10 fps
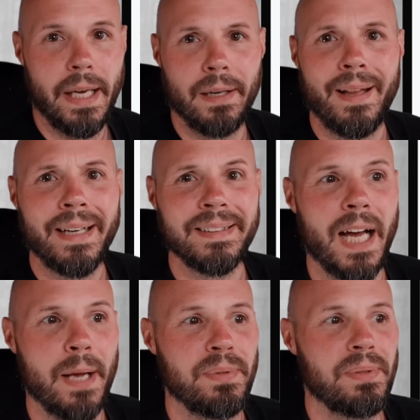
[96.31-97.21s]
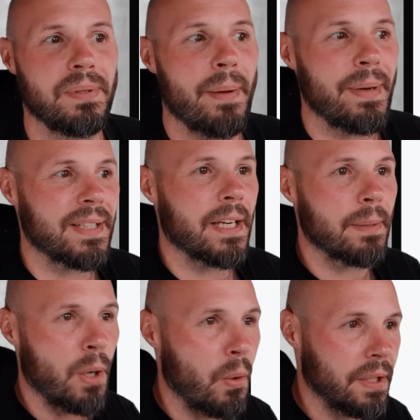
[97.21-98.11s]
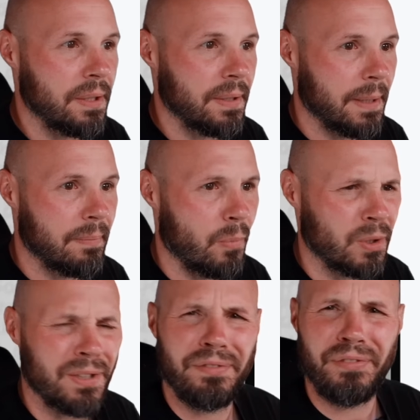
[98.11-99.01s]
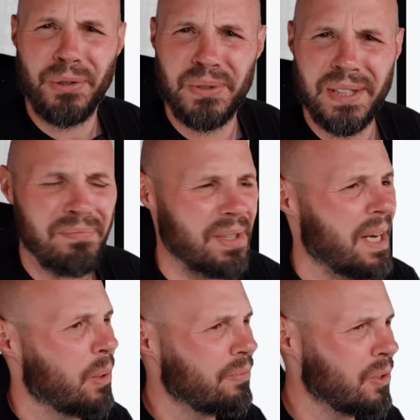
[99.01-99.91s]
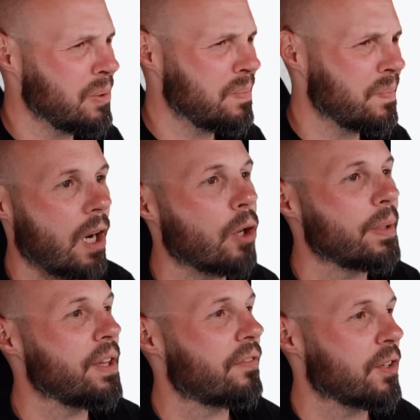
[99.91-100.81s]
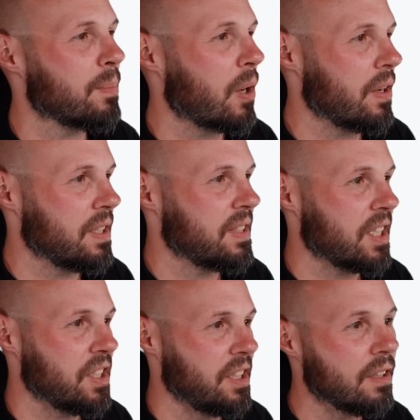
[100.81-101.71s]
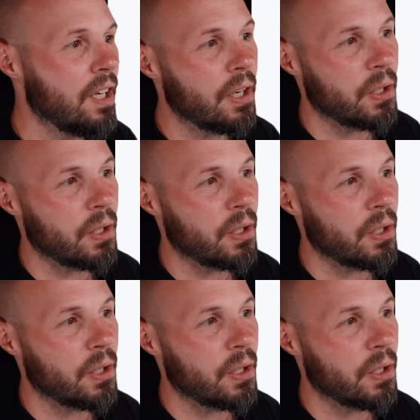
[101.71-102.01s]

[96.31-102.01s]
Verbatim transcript: And a lot of times that makes that component like more confusing than helpful. I'll read the first part of this section here.